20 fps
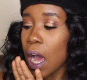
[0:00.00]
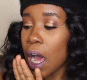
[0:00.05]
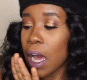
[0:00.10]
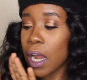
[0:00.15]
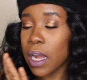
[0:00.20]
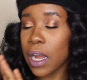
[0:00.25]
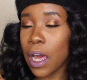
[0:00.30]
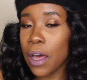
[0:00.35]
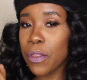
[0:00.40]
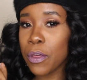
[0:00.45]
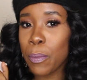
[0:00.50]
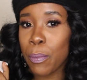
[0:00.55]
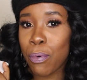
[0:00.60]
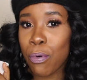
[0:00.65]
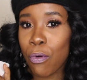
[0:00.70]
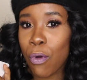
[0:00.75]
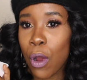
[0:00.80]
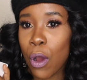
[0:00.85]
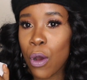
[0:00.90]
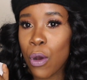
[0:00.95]
Another
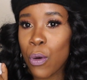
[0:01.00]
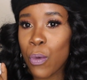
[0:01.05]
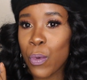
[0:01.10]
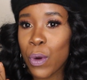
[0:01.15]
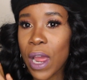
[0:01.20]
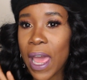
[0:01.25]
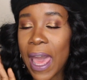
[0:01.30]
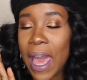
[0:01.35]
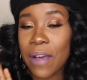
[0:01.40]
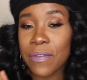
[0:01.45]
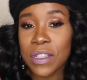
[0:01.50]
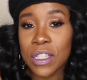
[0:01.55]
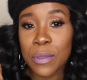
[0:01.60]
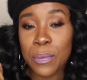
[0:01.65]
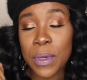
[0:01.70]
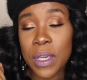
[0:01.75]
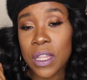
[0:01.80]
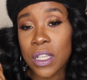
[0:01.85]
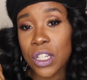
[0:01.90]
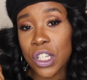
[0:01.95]
pro will have to
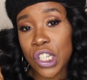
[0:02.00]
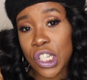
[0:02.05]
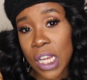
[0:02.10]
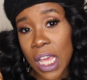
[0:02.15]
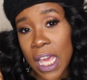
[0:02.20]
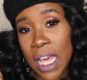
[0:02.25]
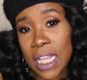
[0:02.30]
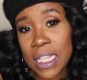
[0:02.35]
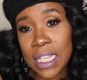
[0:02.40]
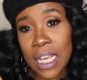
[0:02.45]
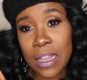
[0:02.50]
be the shades.